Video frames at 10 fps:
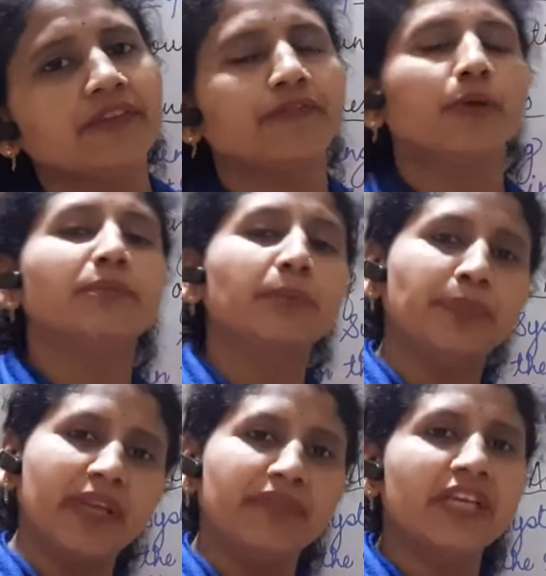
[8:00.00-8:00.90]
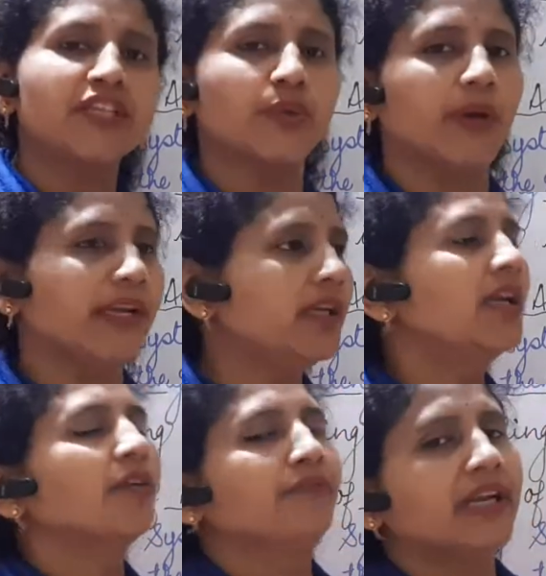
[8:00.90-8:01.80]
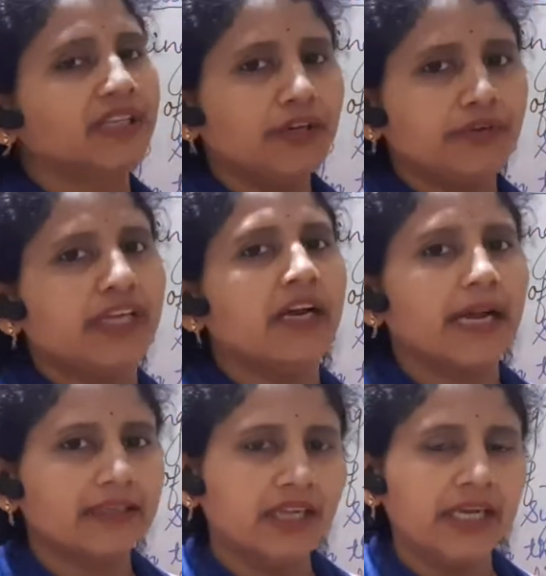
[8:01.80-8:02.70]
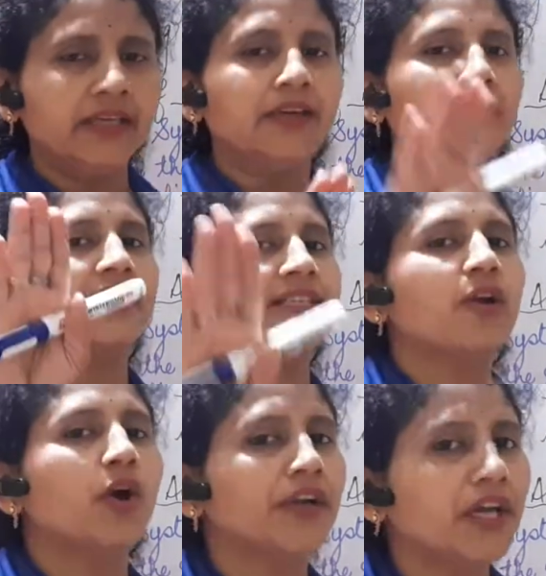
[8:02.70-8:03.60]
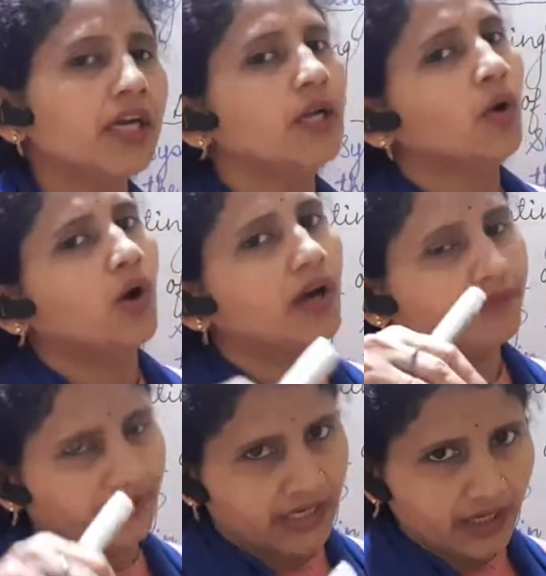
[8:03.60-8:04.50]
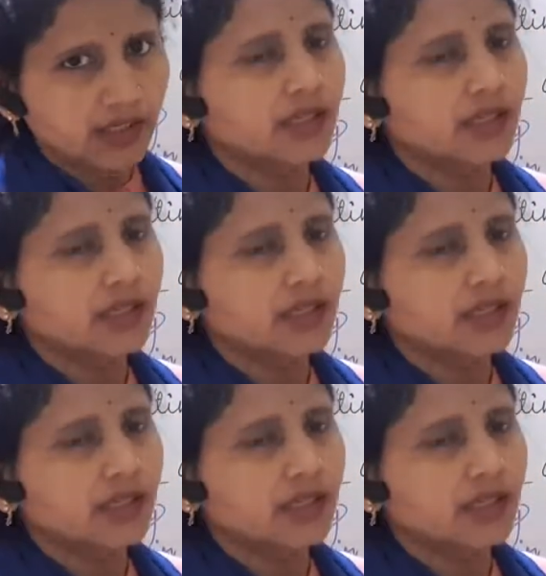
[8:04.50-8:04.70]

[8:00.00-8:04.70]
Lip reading: from the previous one, whether we are at the increasing order or we are